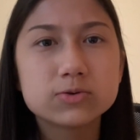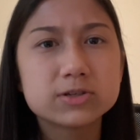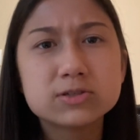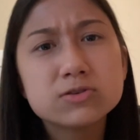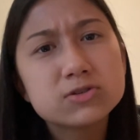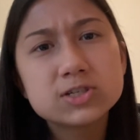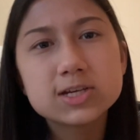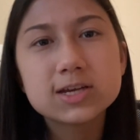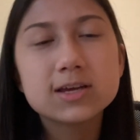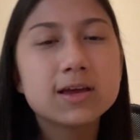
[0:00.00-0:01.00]
or
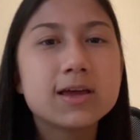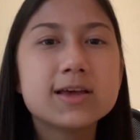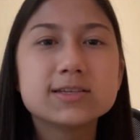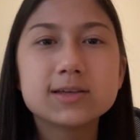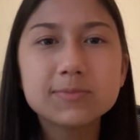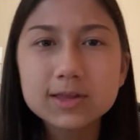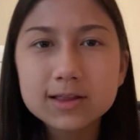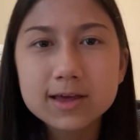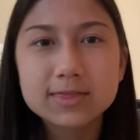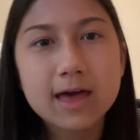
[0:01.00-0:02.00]
sushi, something
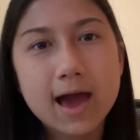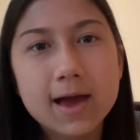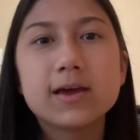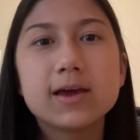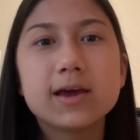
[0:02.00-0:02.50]
like that.